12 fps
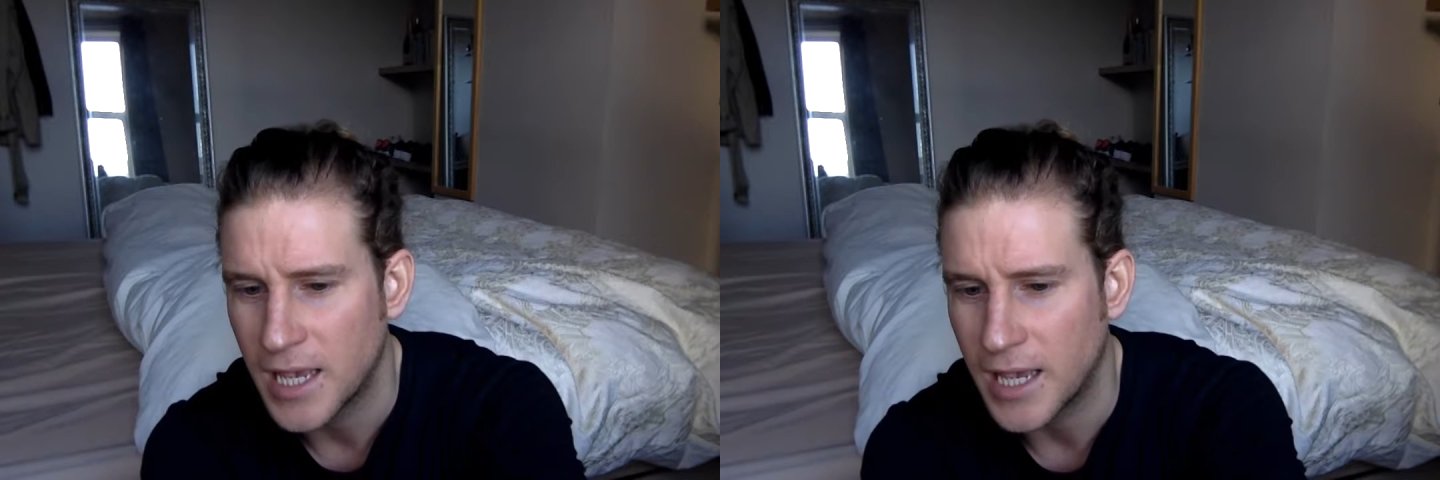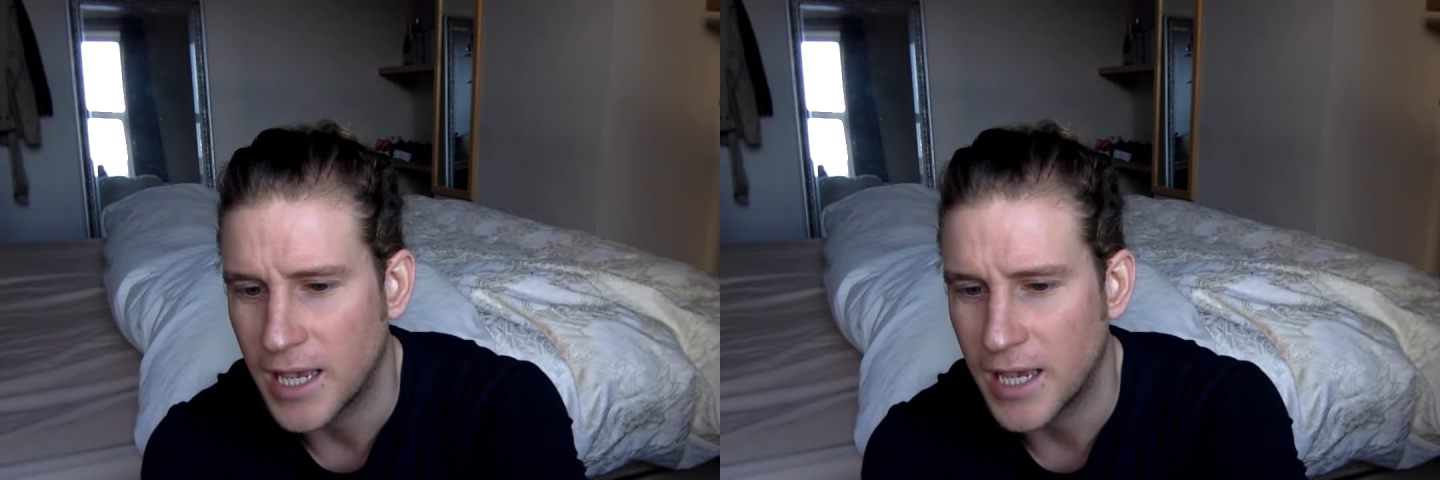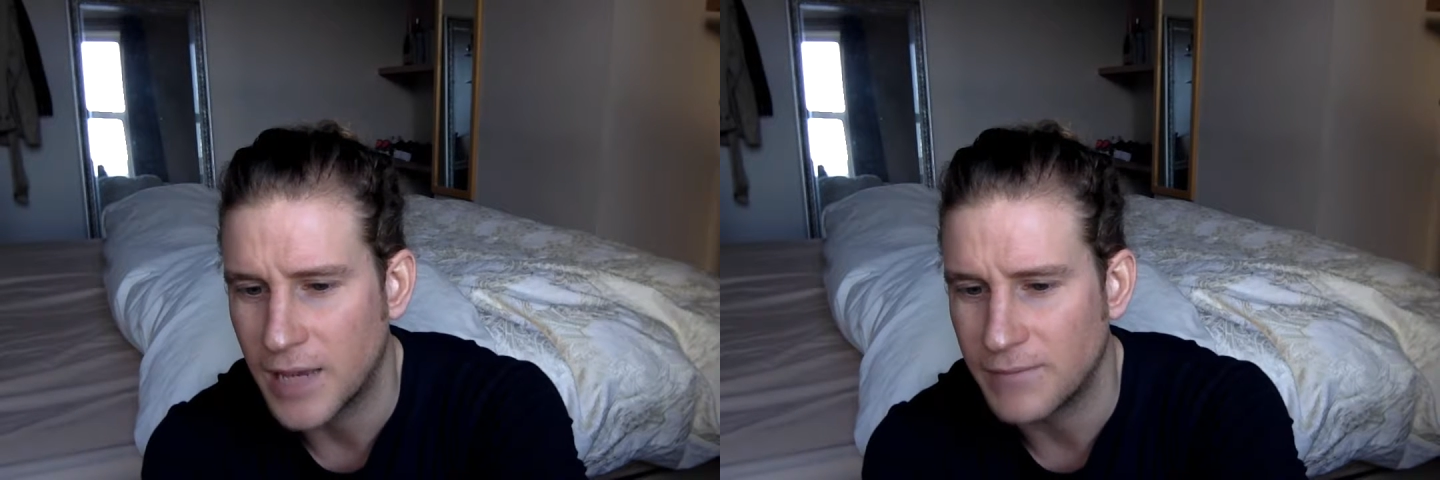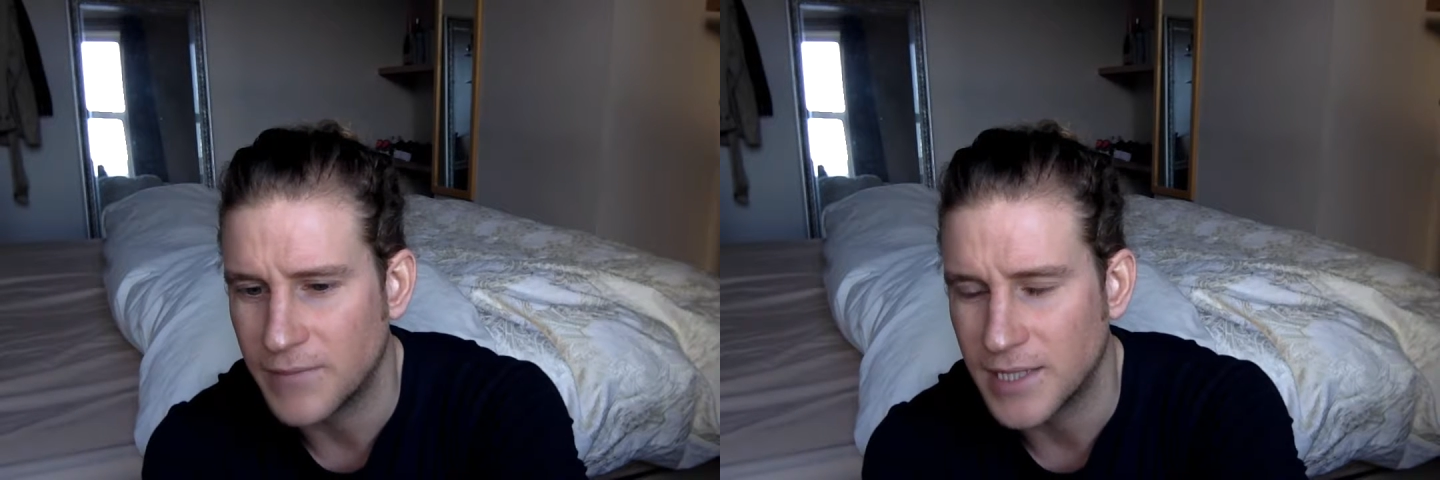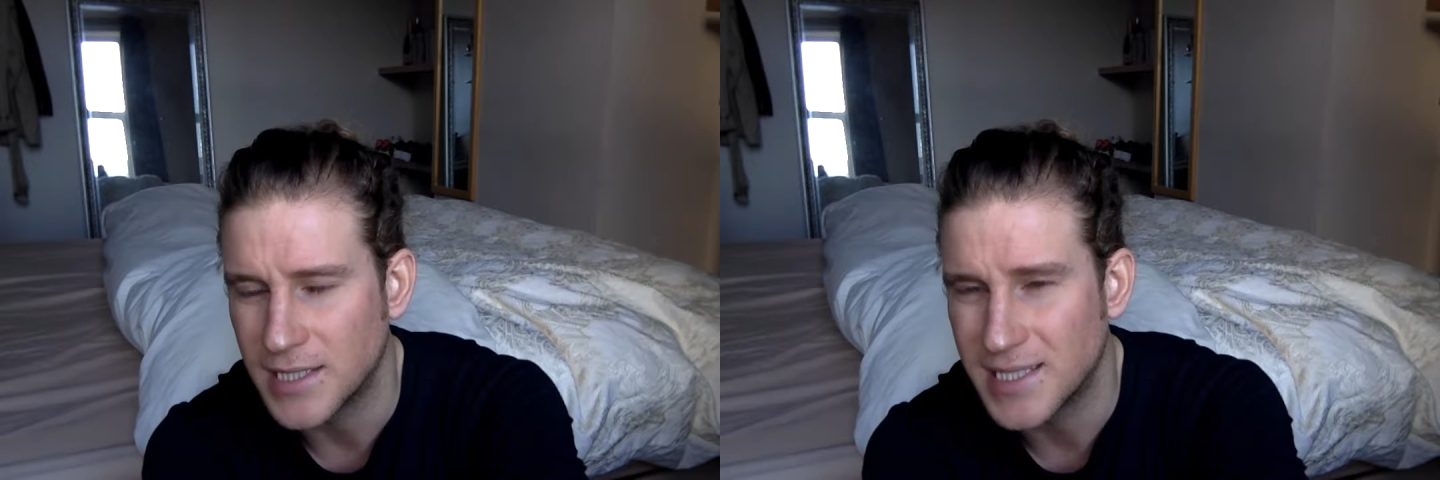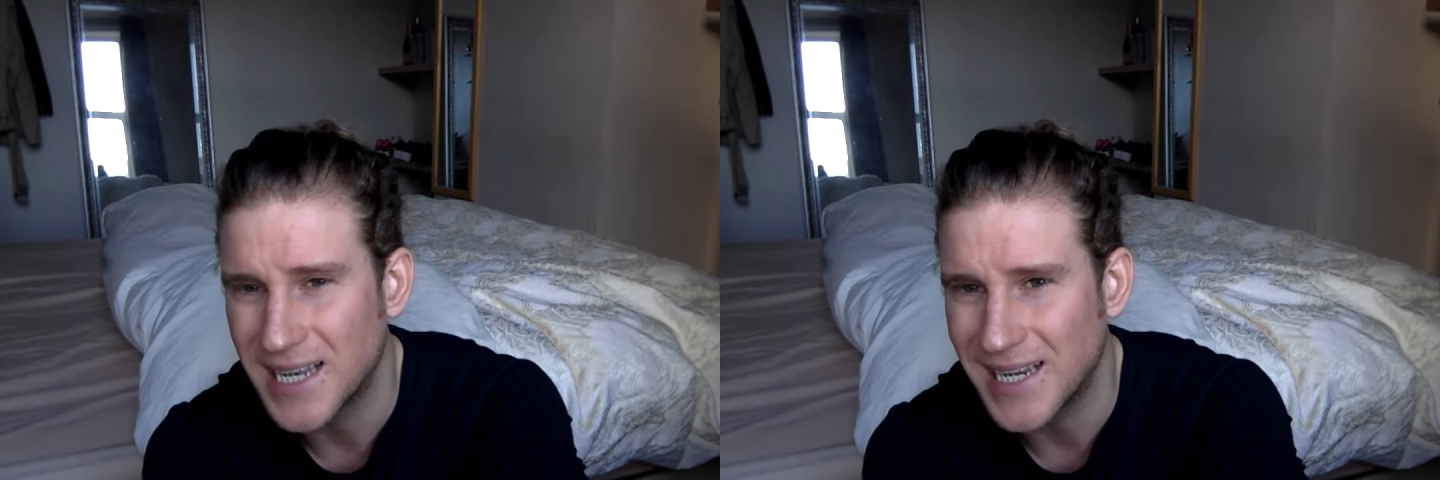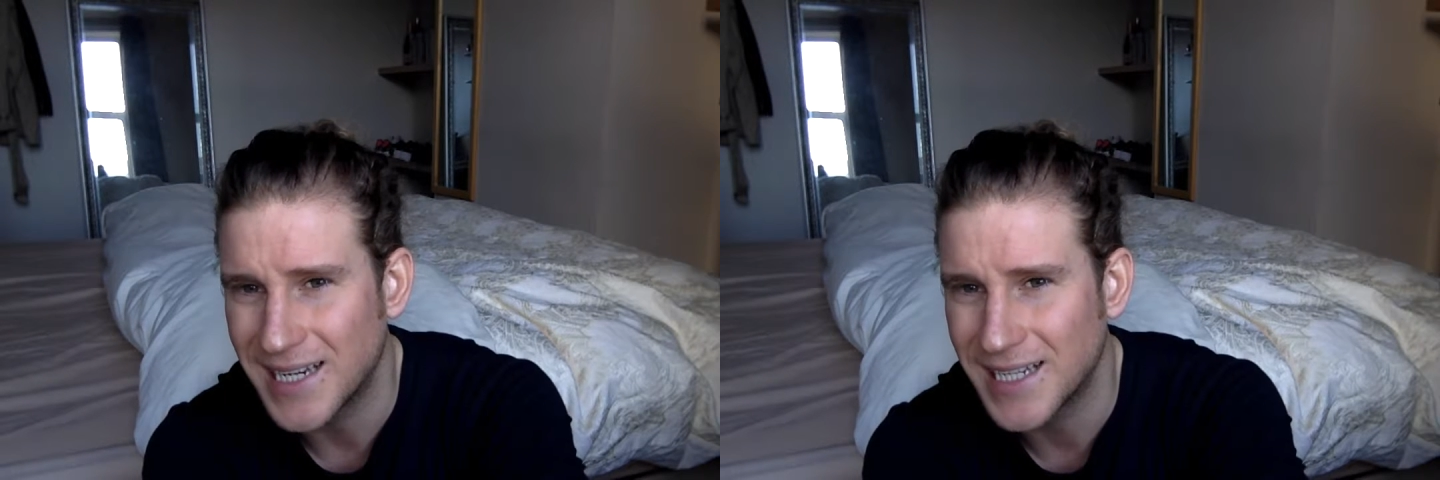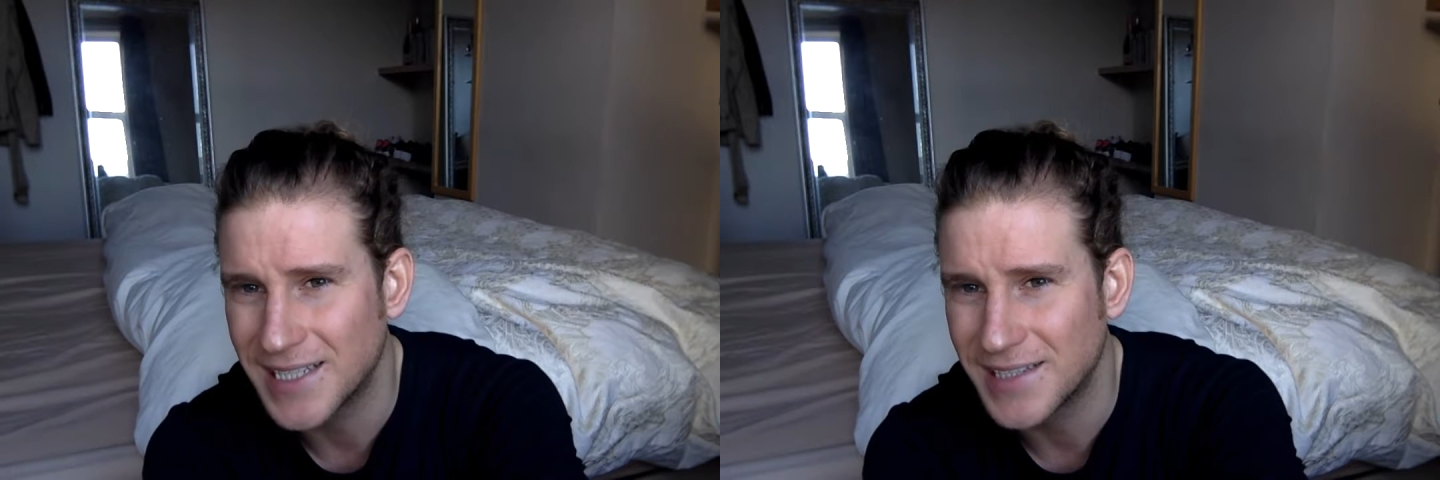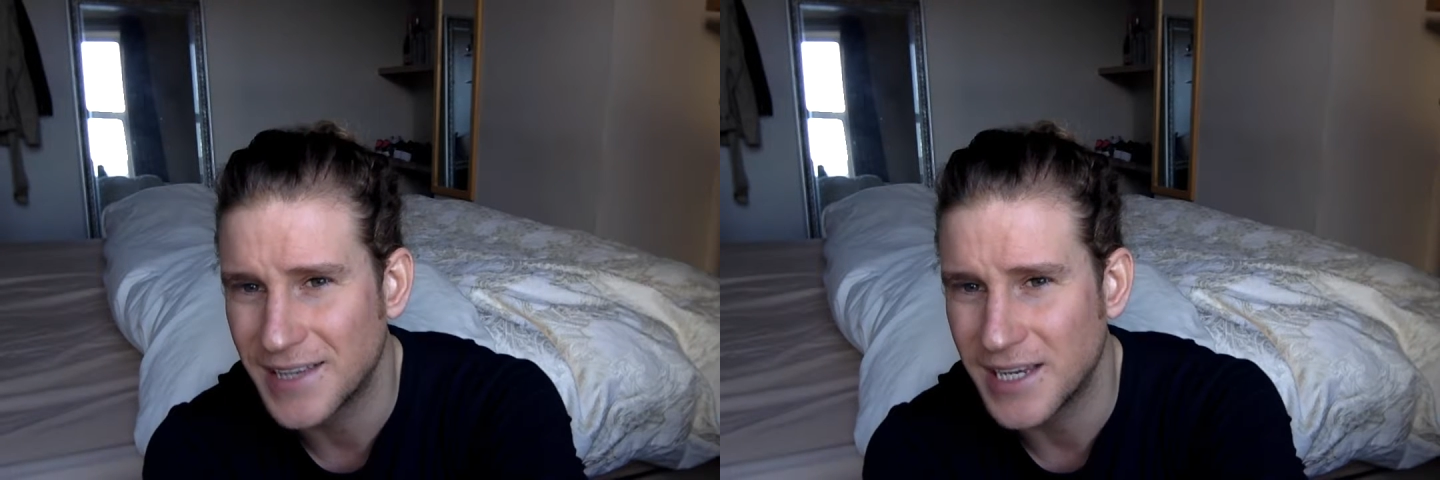The second